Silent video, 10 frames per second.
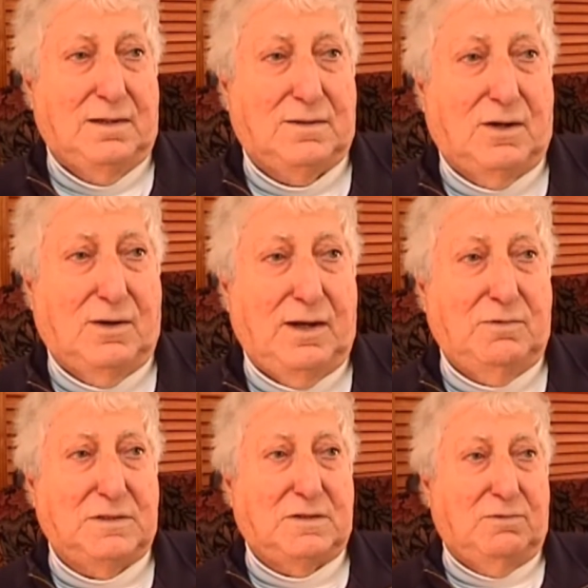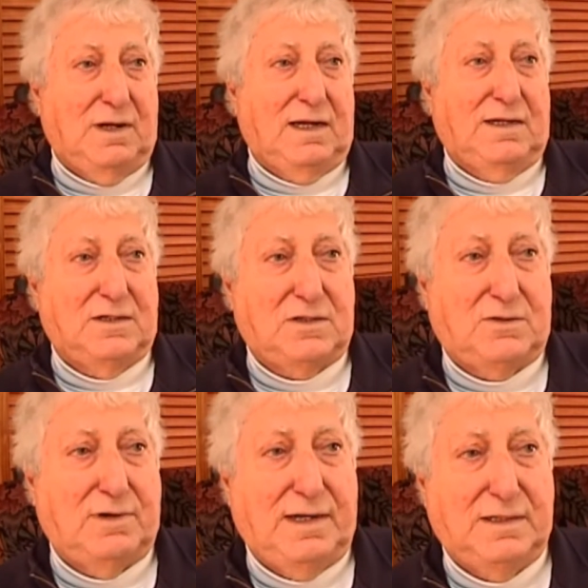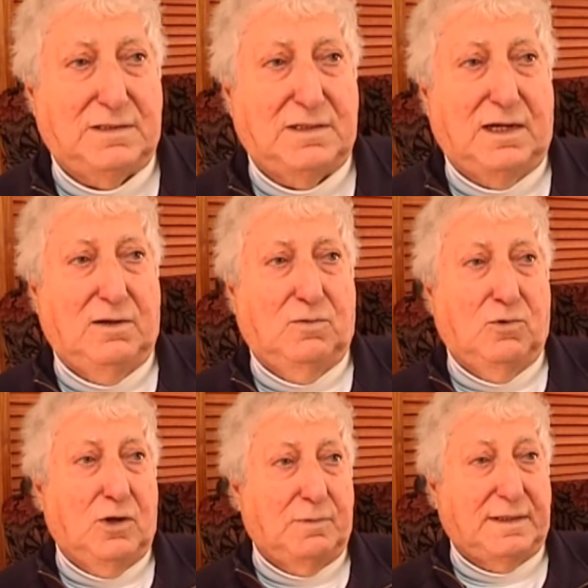So it was really the strangest thing in the world,